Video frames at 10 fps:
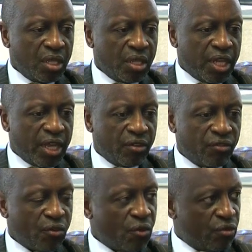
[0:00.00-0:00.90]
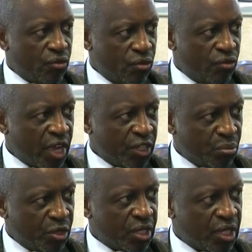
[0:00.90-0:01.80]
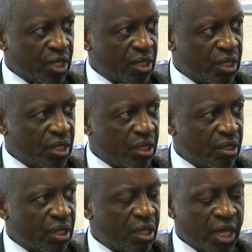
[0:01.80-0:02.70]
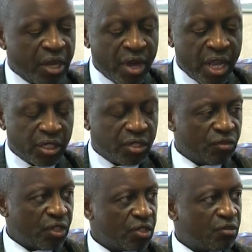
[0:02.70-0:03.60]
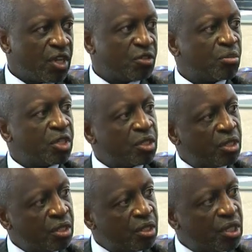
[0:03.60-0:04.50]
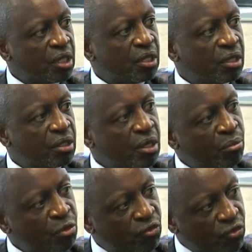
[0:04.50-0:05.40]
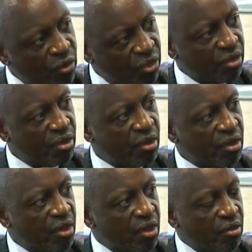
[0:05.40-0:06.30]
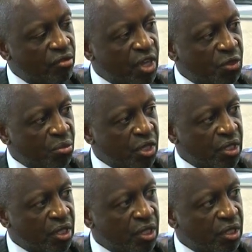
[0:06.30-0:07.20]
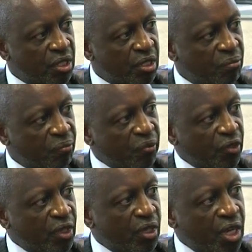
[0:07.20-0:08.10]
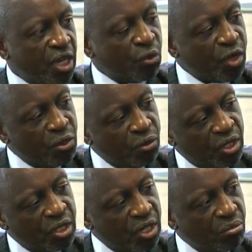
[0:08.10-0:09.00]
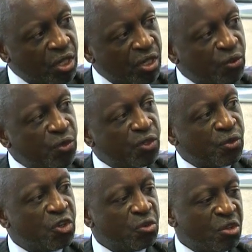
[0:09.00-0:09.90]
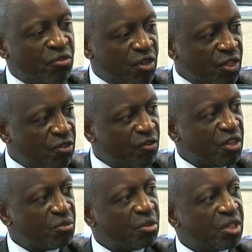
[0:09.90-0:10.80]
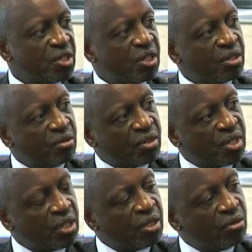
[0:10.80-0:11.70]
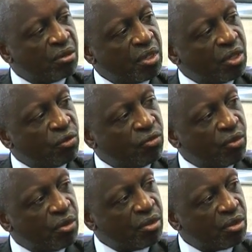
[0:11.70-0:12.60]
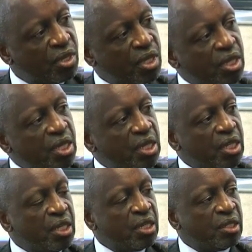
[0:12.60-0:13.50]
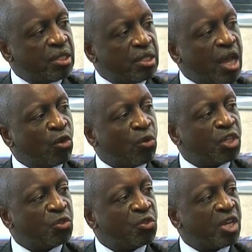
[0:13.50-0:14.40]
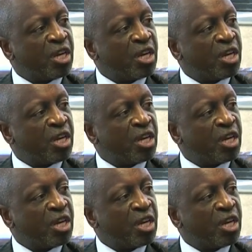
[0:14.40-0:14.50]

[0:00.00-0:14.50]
There are four vice presidents, and they are ranked first vice president, second, up to fourth vice president. And the way you determine who is going to be first vice president or second or third or fourth is according to the